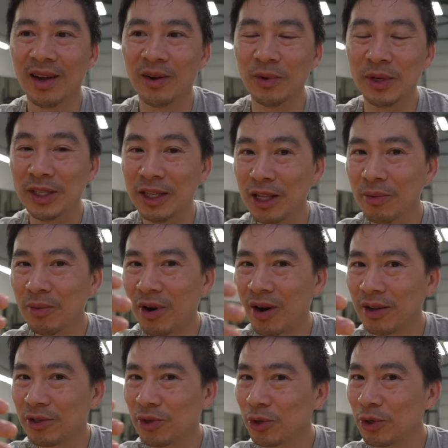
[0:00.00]
We see them
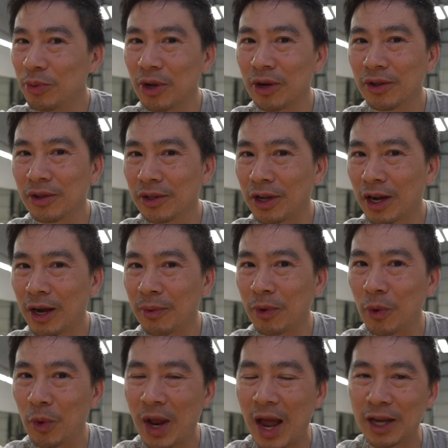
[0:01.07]
on social media all the time,
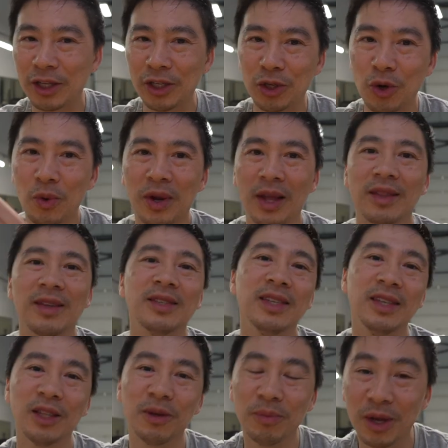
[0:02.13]
but we actually don't get to
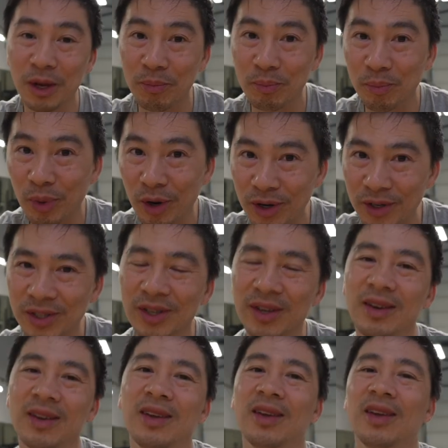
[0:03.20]
see them in
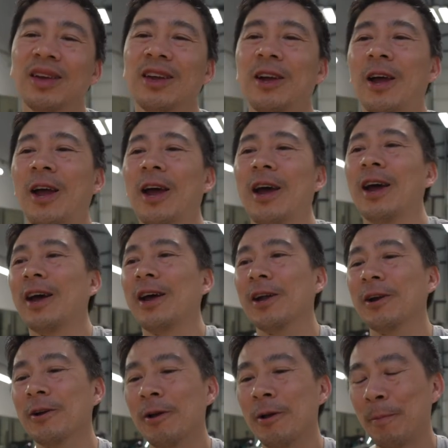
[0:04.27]
person.
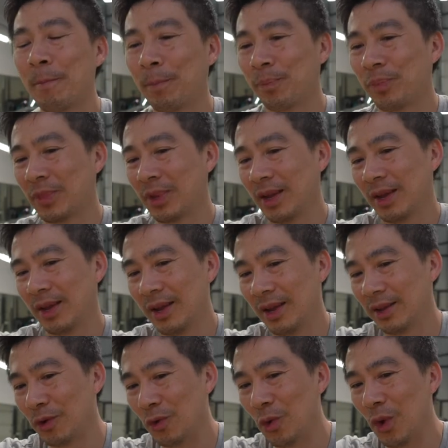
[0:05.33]
And
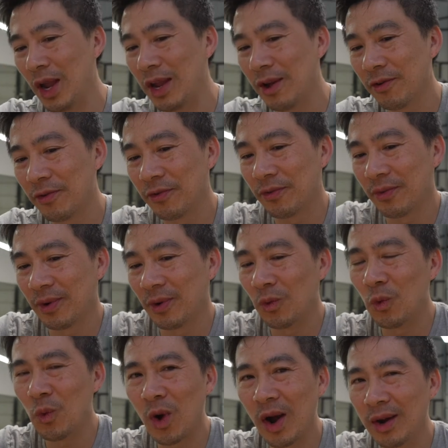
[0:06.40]
it's a way of
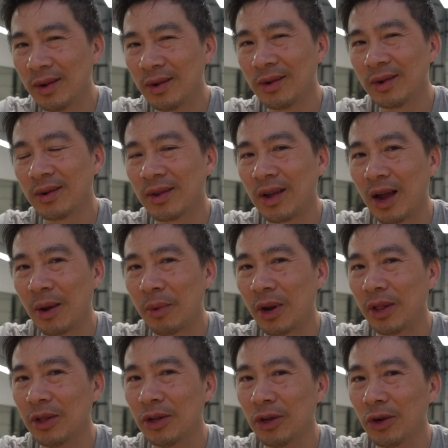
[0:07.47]
one time out
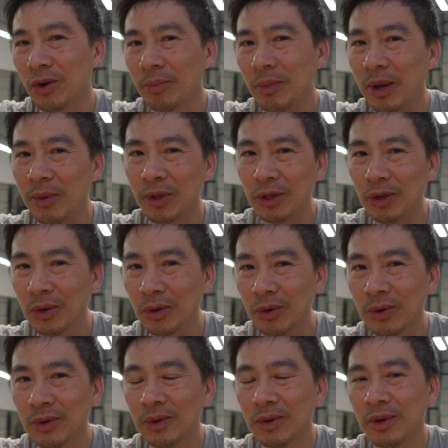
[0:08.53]
of the year, maybe
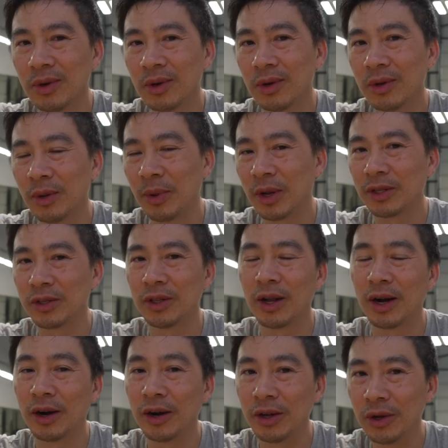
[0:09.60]
two, depends on the
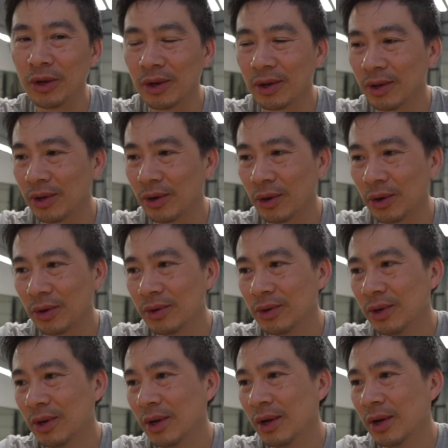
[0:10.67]
area you, you go
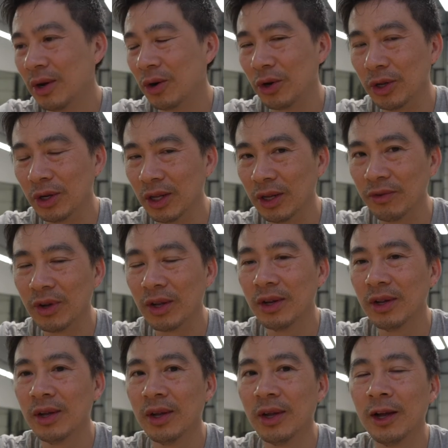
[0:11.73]
or you live in.